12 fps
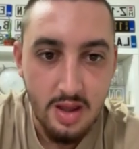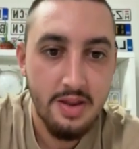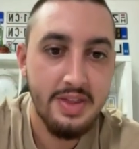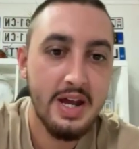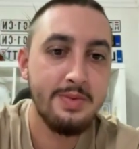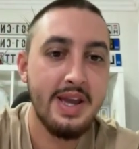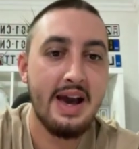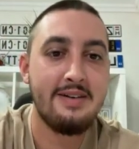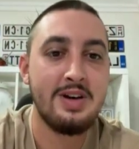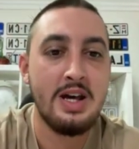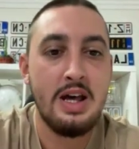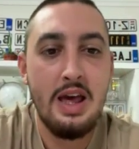Then we
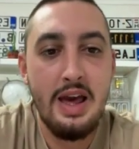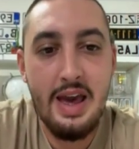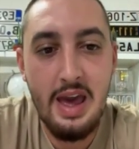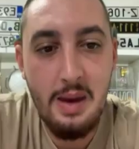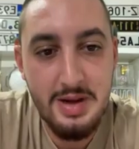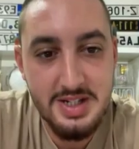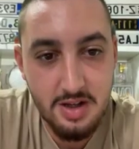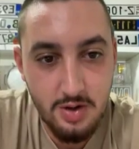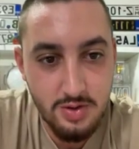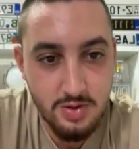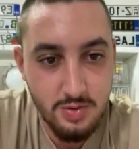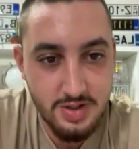have MS
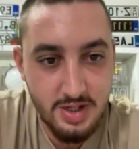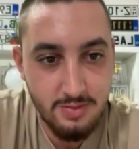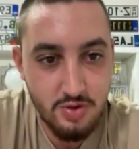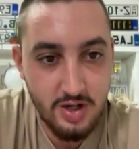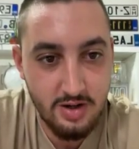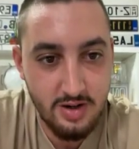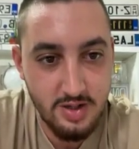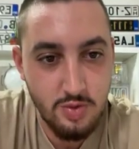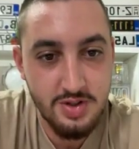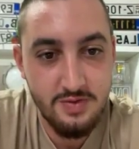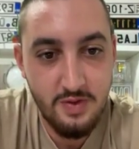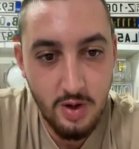Code Tooltip trigger
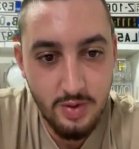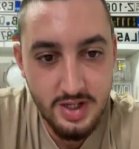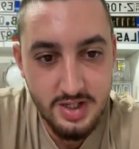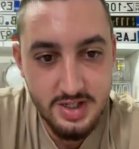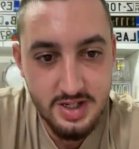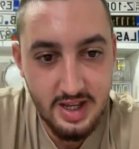equals focus.